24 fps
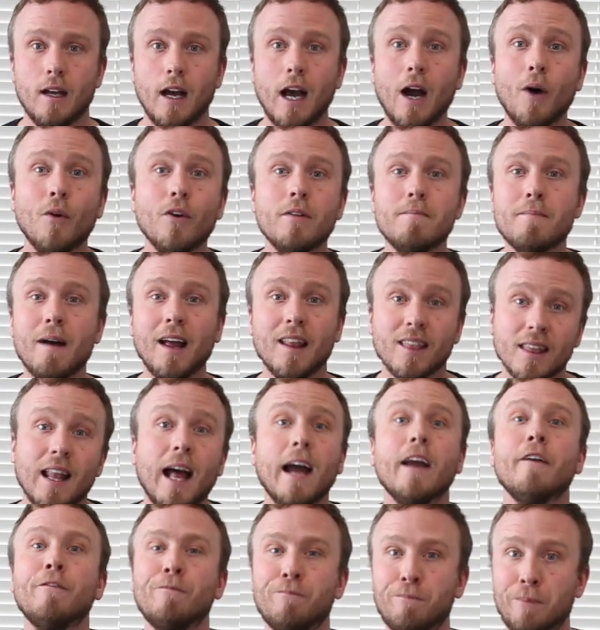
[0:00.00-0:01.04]
How would my
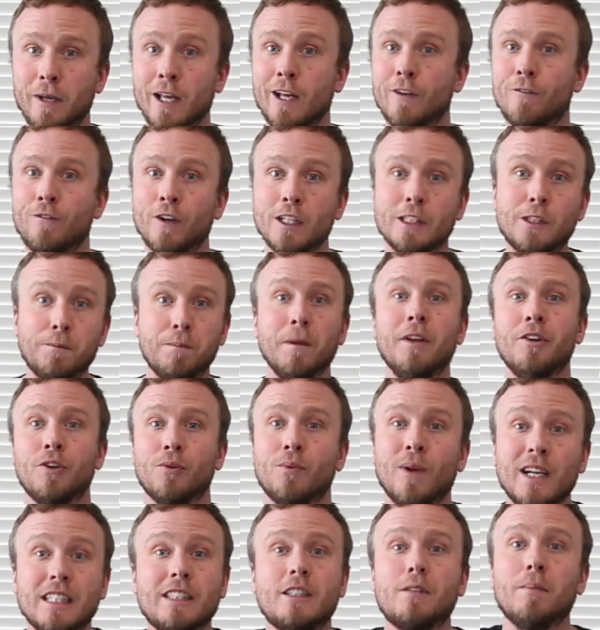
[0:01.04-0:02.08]
life be if I spent
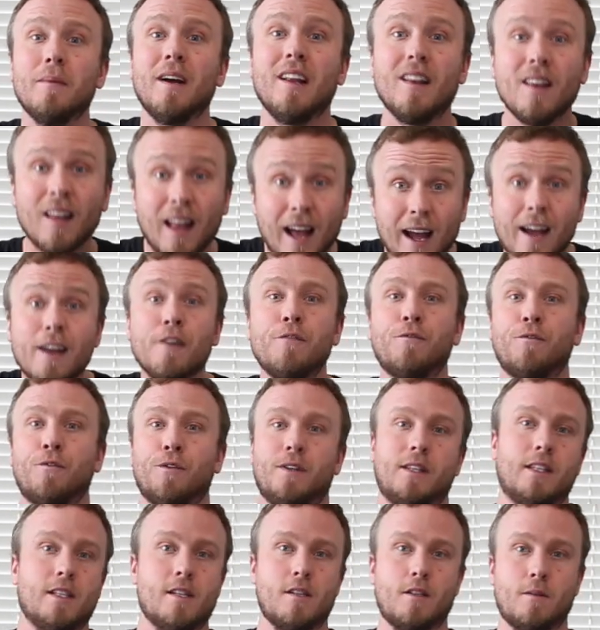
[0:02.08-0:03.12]
the rest of my life
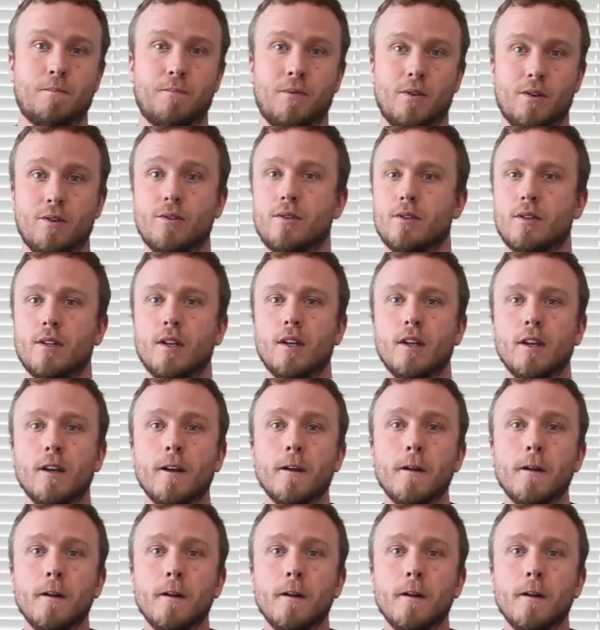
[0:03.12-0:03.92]
with this person?